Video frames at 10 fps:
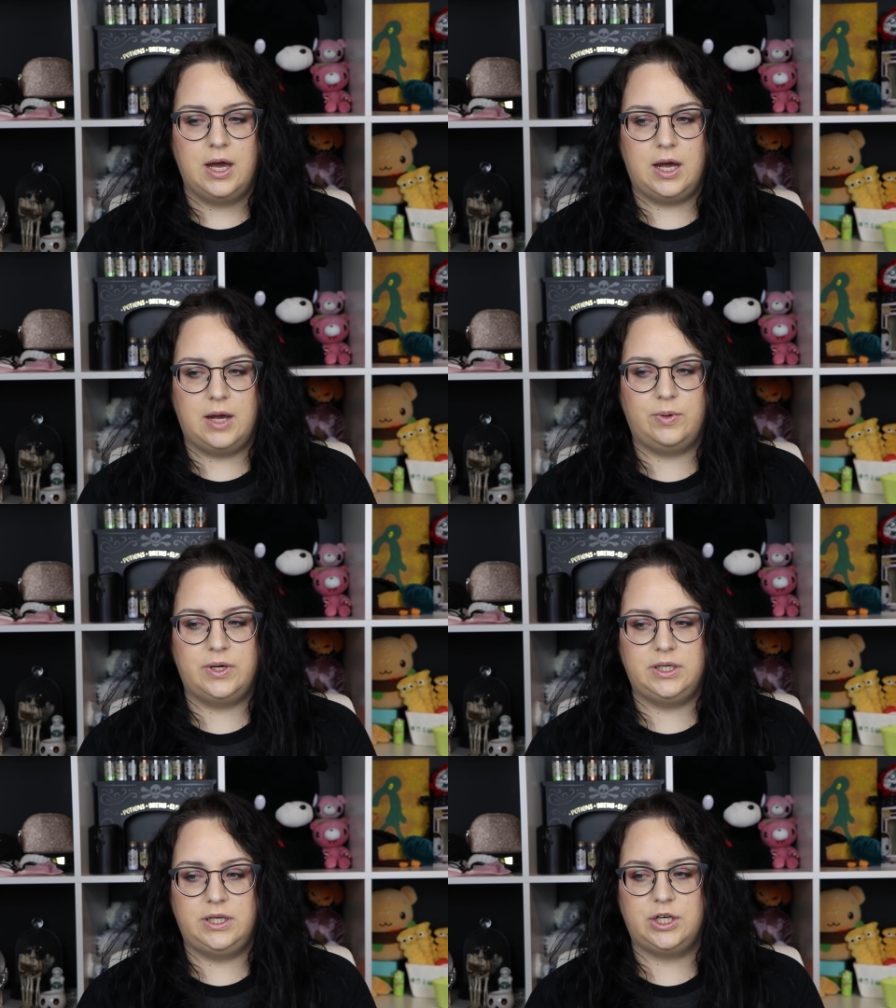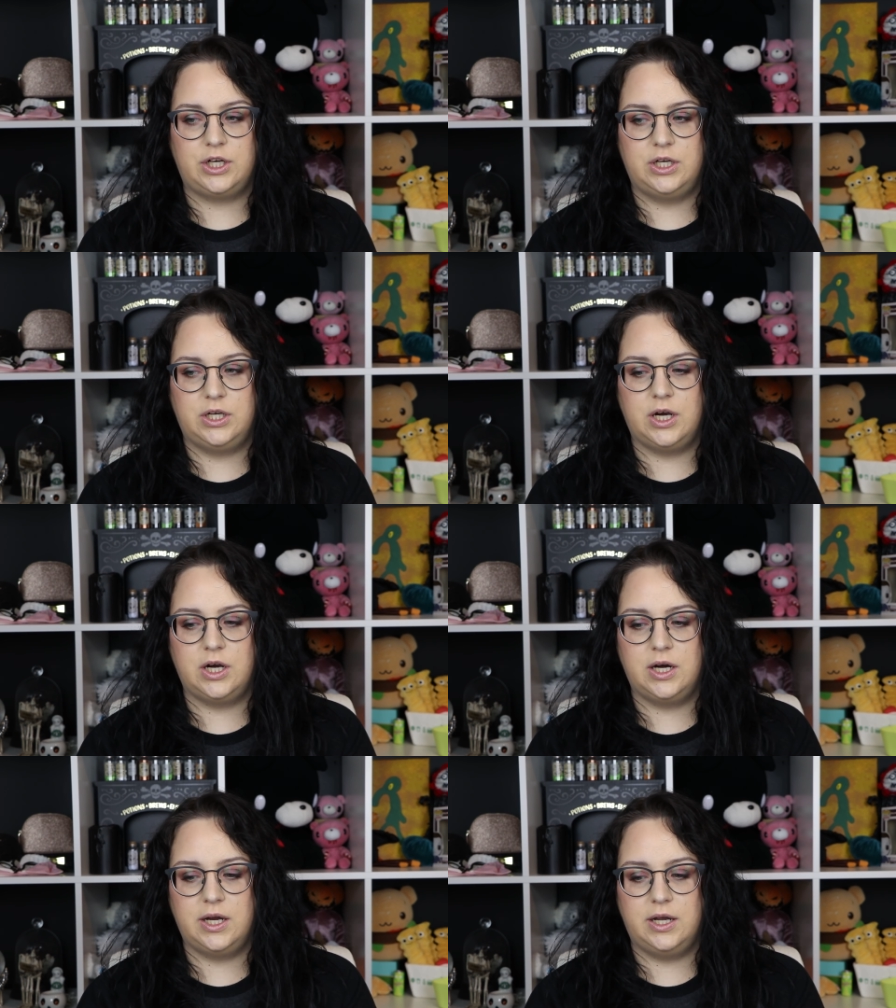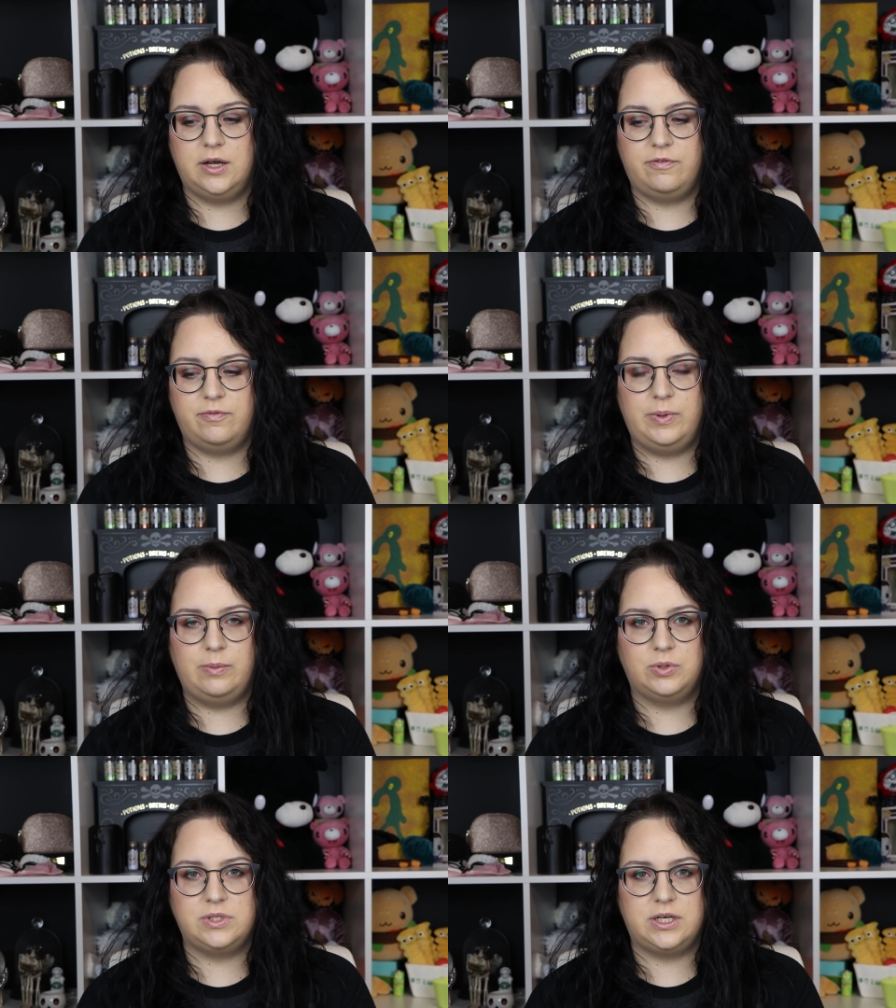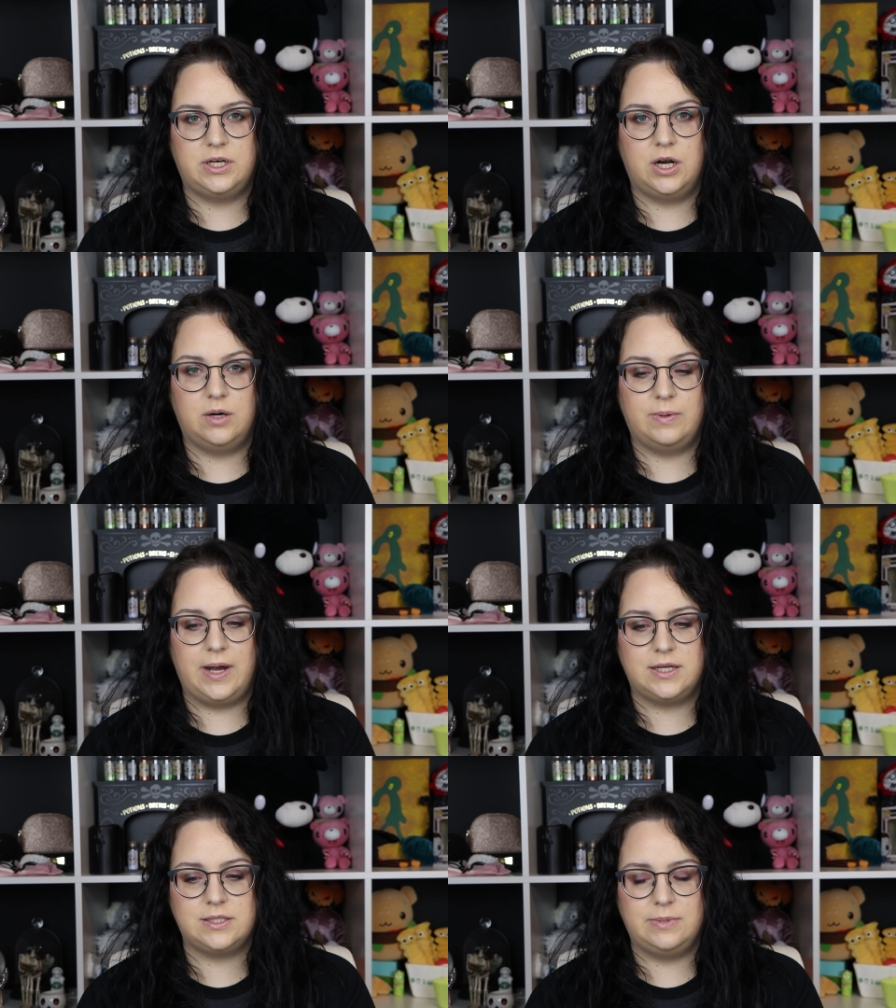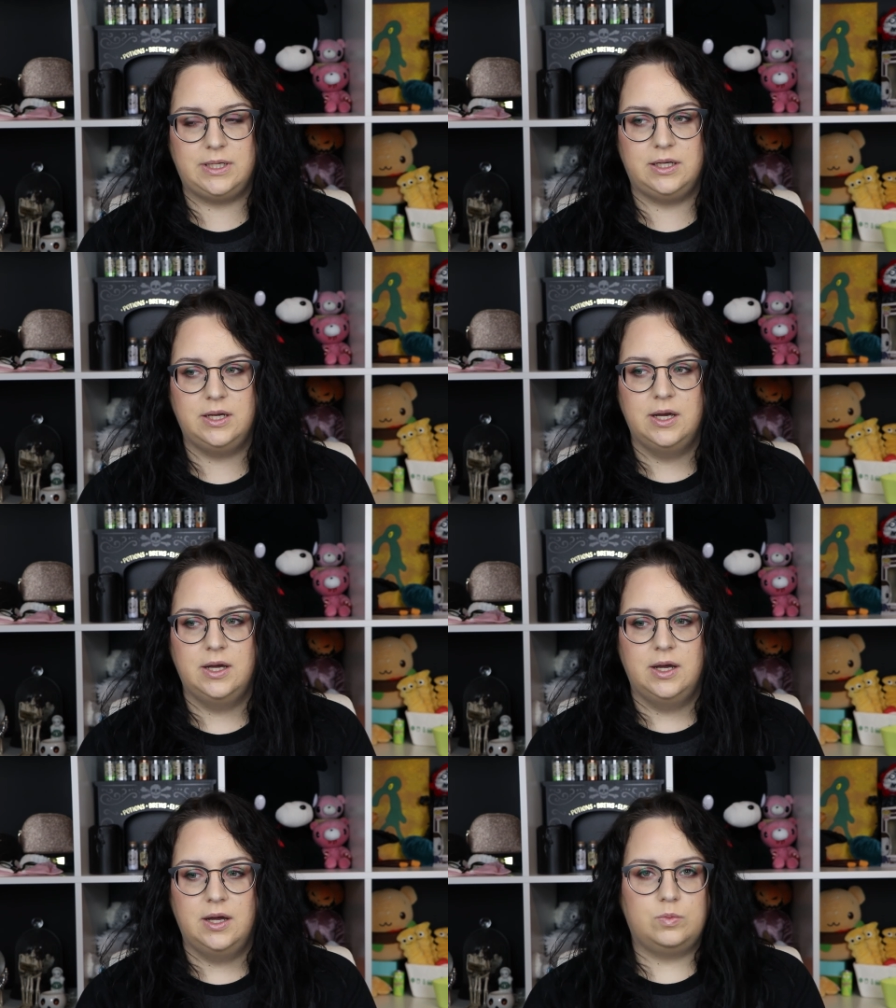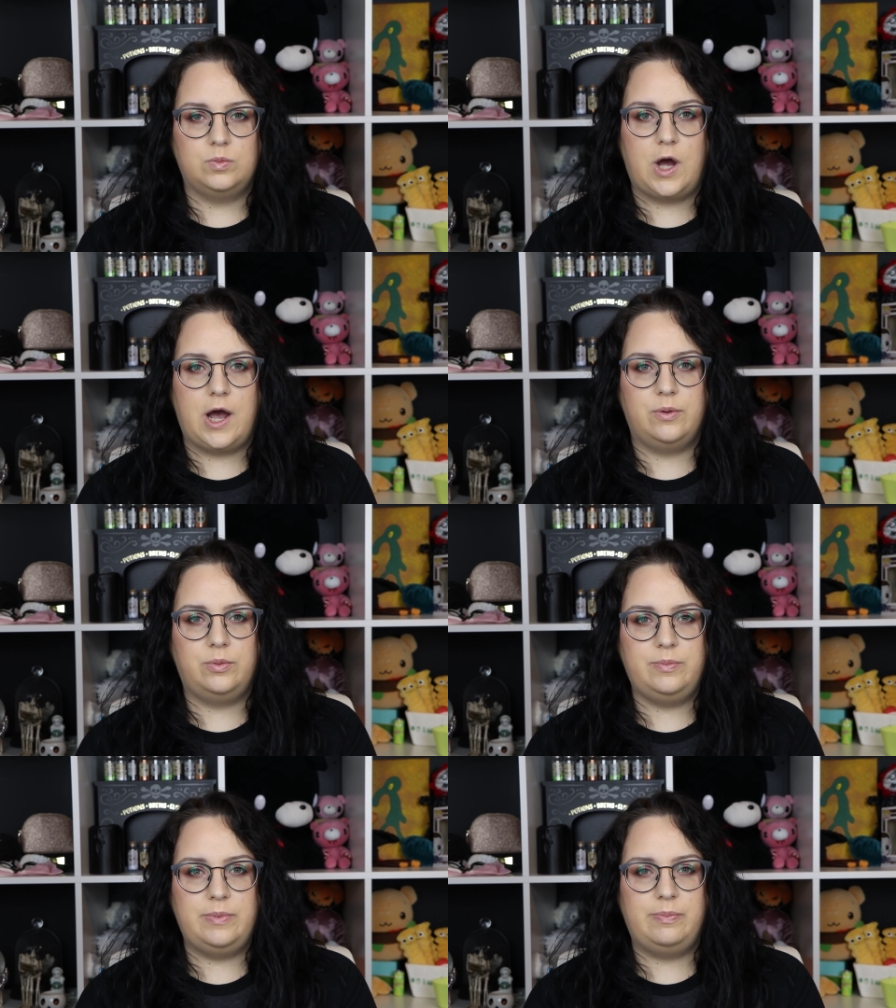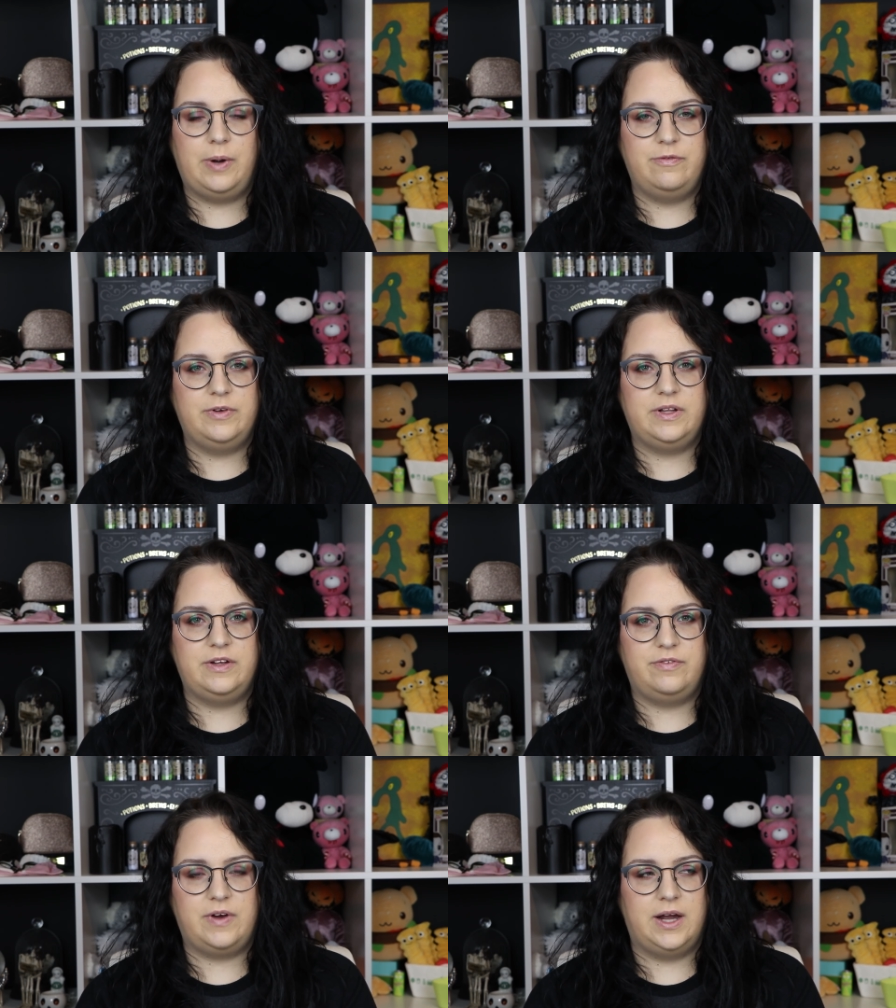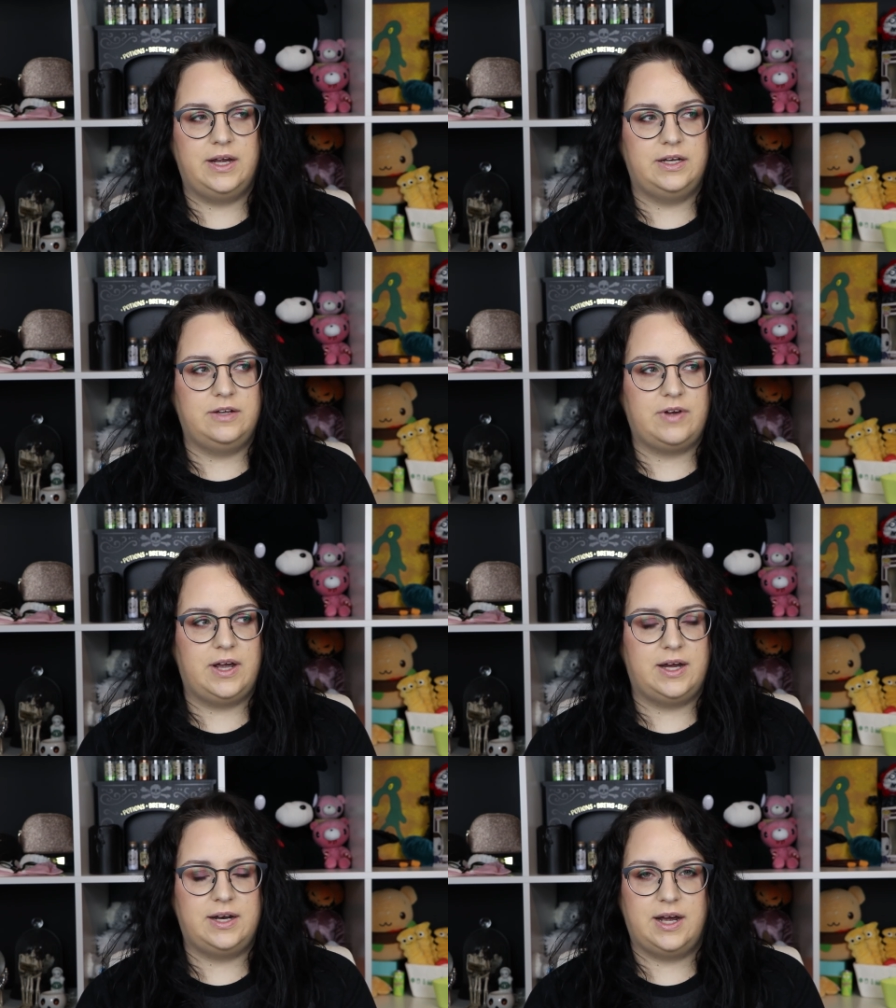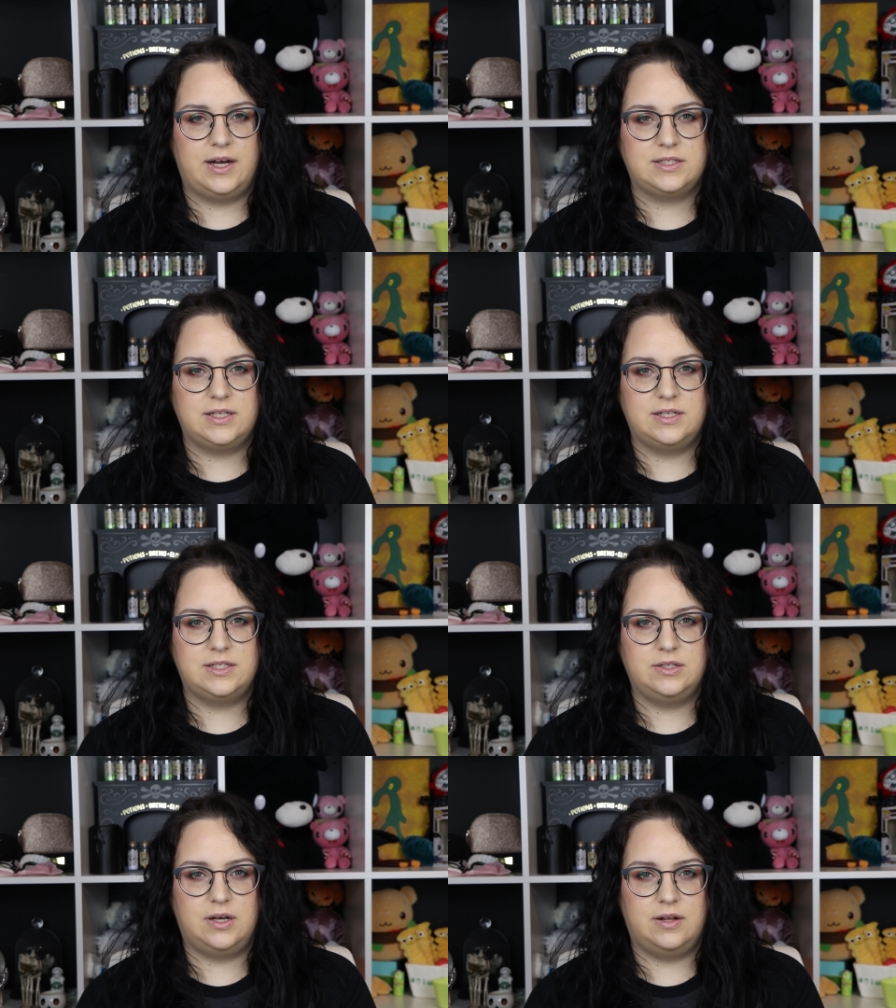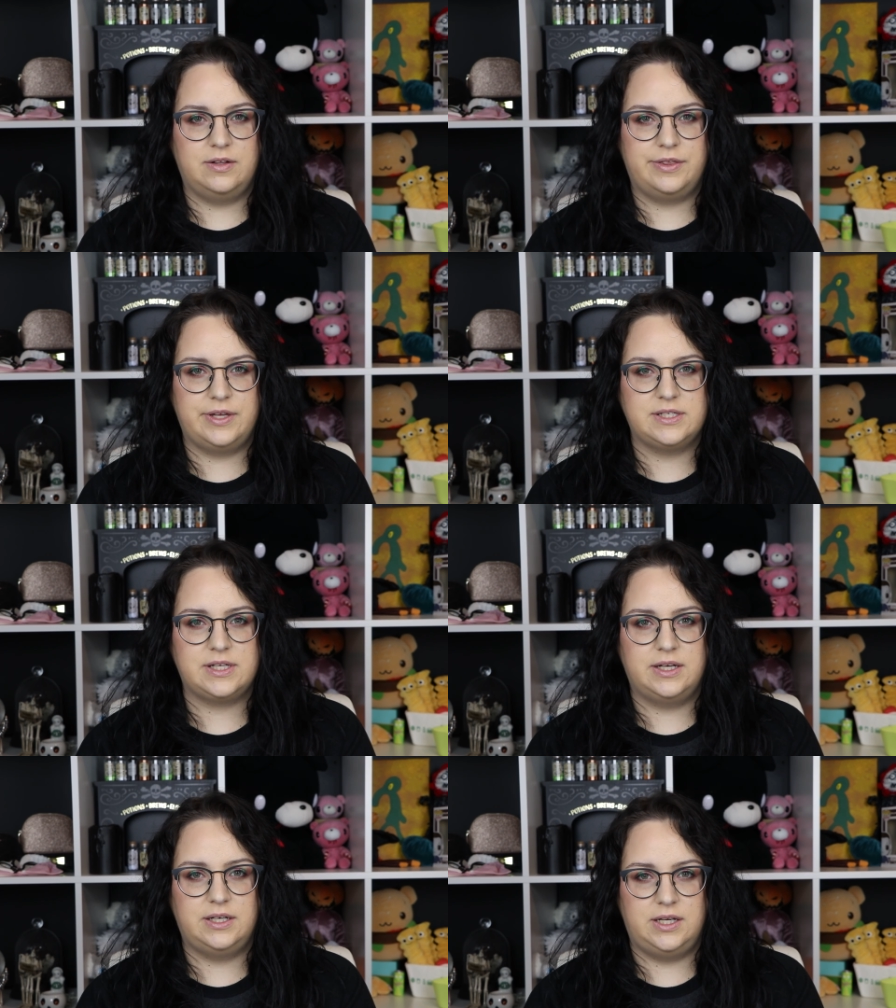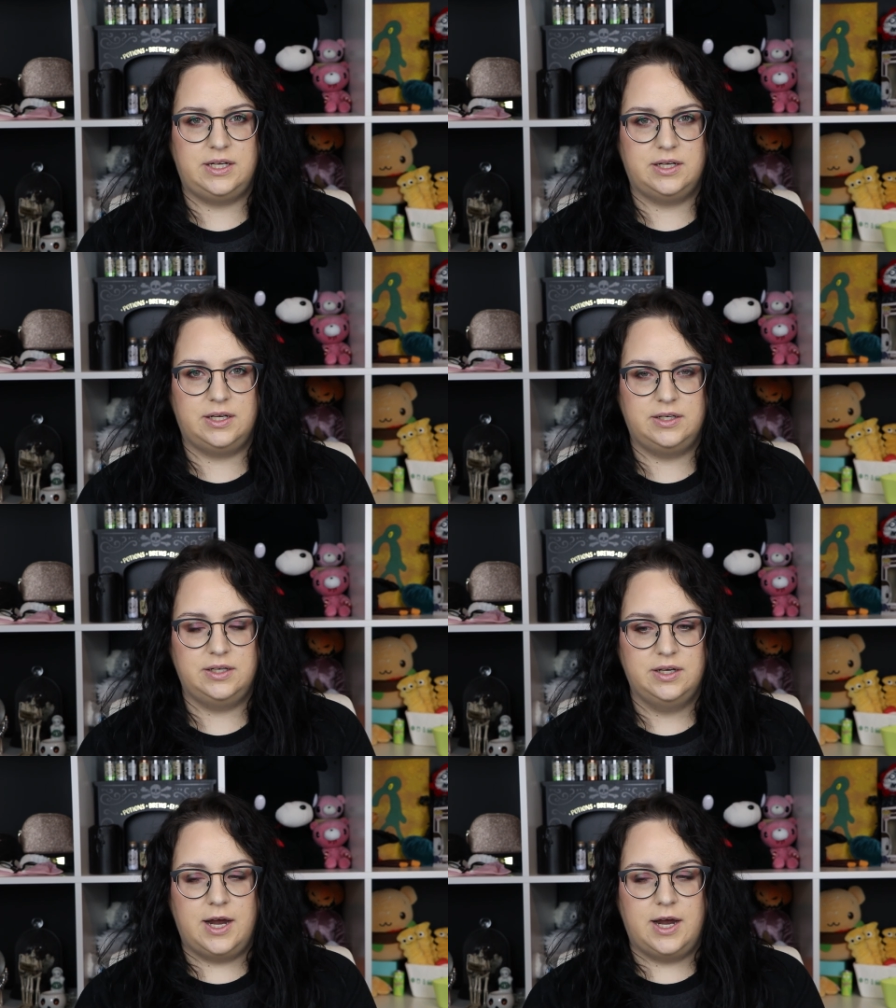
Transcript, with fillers: I wouldn't need a cure if people didn't harass me. I would be perfectly fine if I had access to all the things I needed.